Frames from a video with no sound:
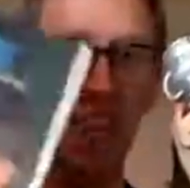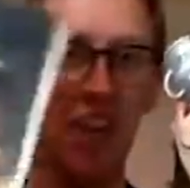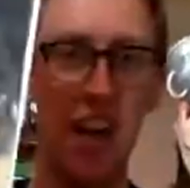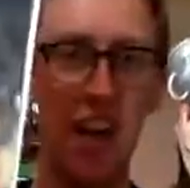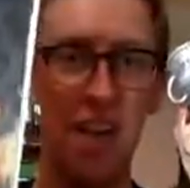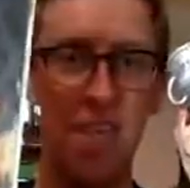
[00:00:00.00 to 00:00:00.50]

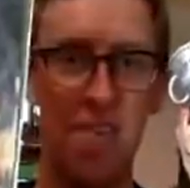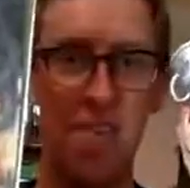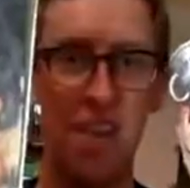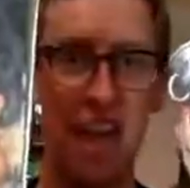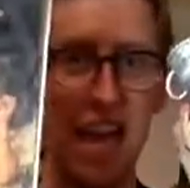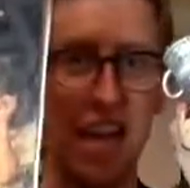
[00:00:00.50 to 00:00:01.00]
Okay,
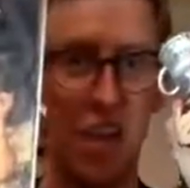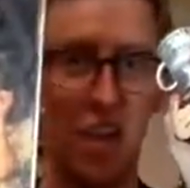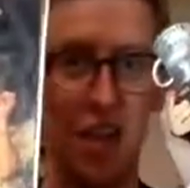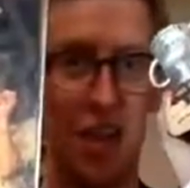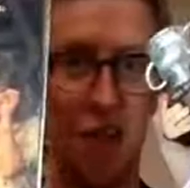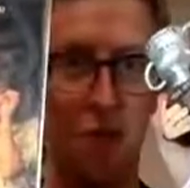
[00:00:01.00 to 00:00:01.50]

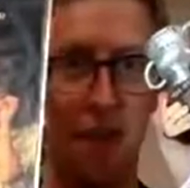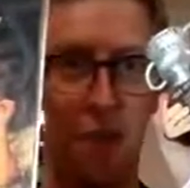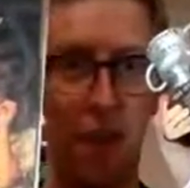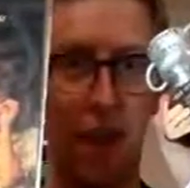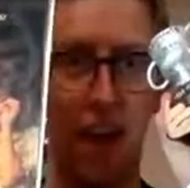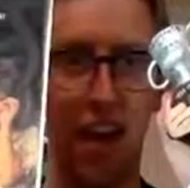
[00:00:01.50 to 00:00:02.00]
it's a
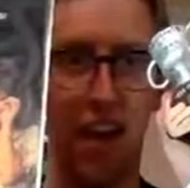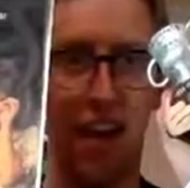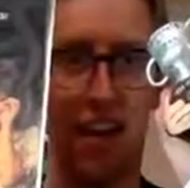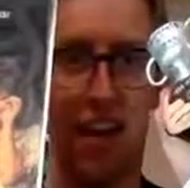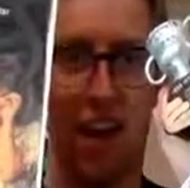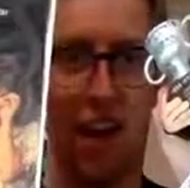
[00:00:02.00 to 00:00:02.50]
replica
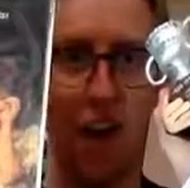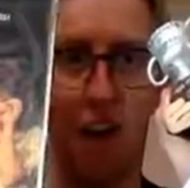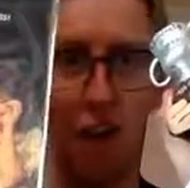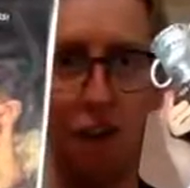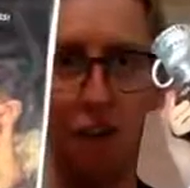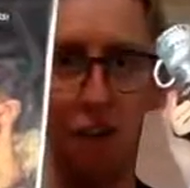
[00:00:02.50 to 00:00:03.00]

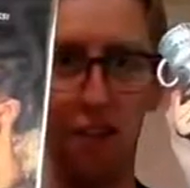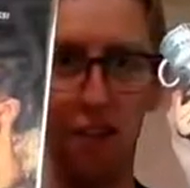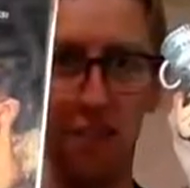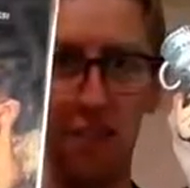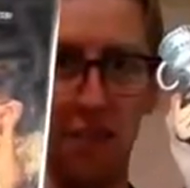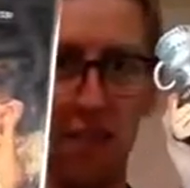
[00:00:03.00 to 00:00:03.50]
of
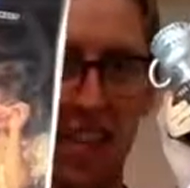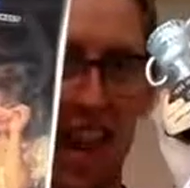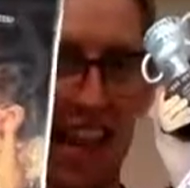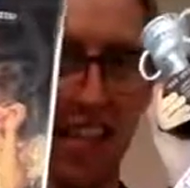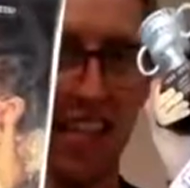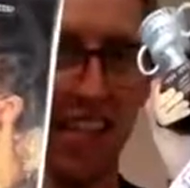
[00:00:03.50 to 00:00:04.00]
my
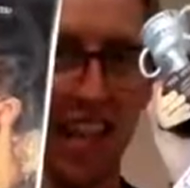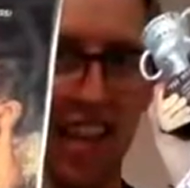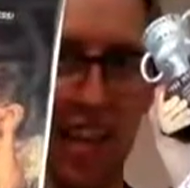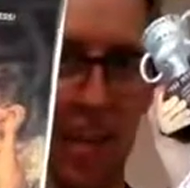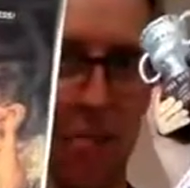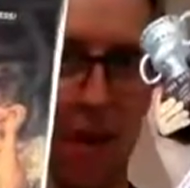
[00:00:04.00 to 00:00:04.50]
dad
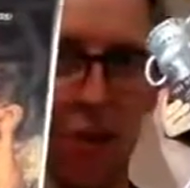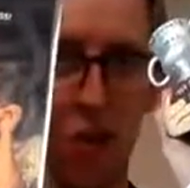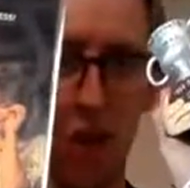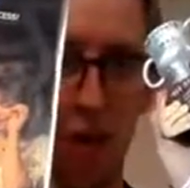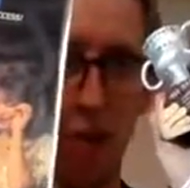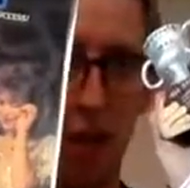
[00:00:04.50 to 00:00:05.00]
in this
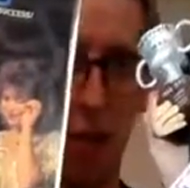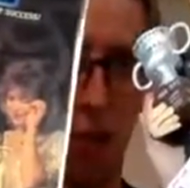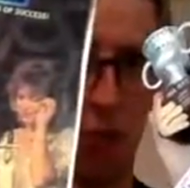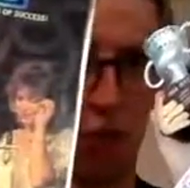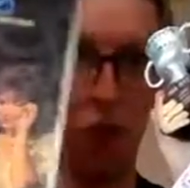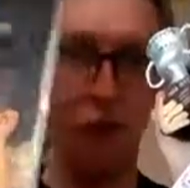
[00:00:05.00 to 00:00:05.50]
picture picking
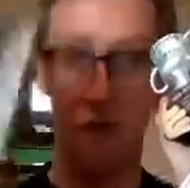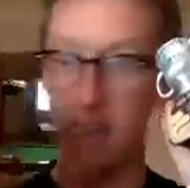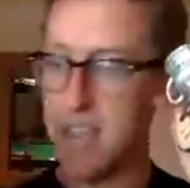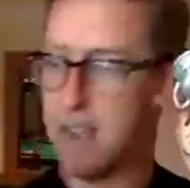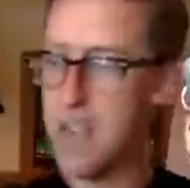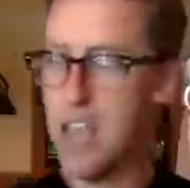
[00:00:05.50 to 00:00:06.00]
up a
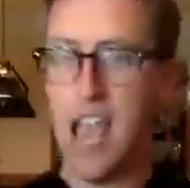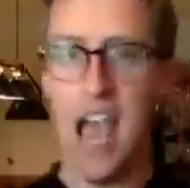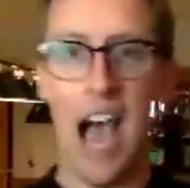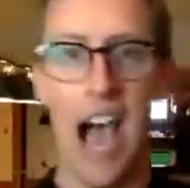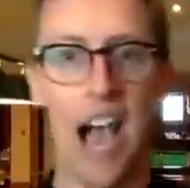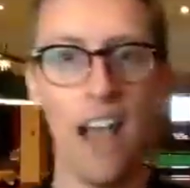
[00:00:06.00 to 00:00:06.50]
trophy,
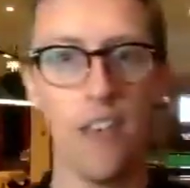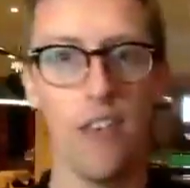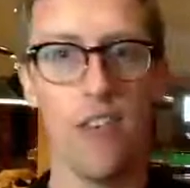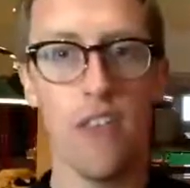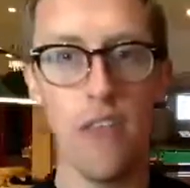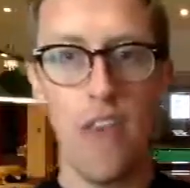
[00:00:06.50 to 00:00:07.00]
and
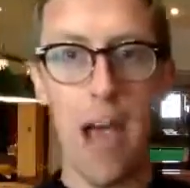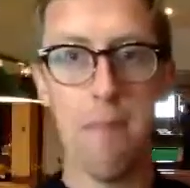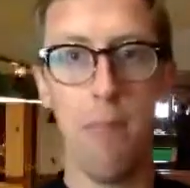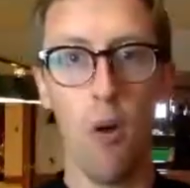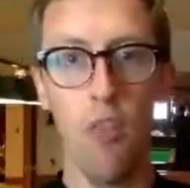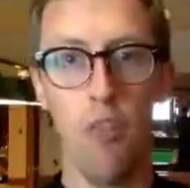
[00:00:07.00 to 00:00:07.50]
that
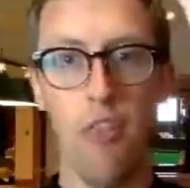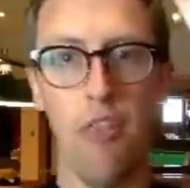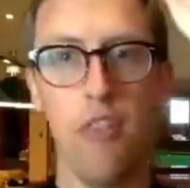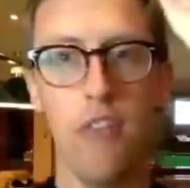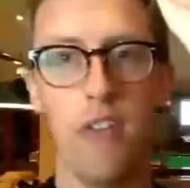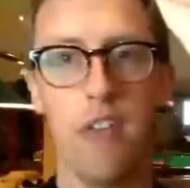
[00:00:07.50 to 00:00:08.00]
month
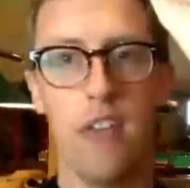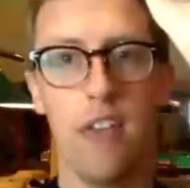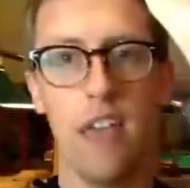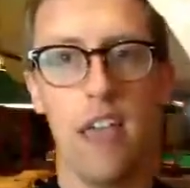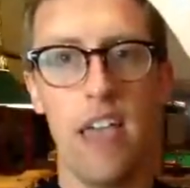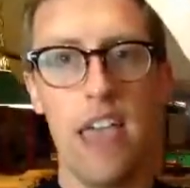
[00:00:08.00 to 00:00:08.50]

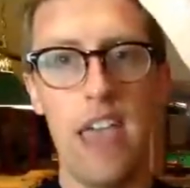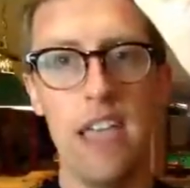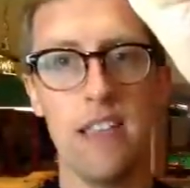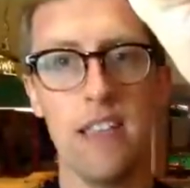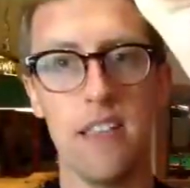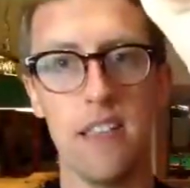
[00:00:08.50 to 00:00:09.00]
he
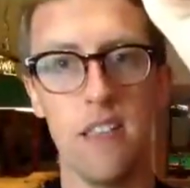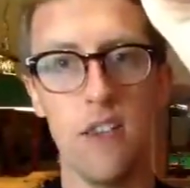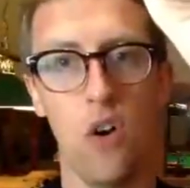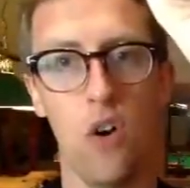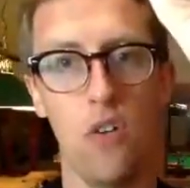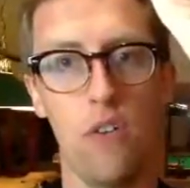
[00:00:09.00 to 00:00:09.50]
had
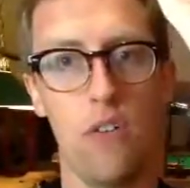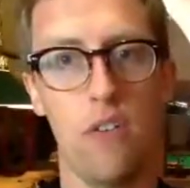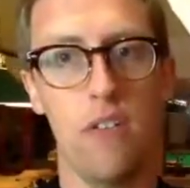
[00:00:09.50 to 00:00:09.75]
done.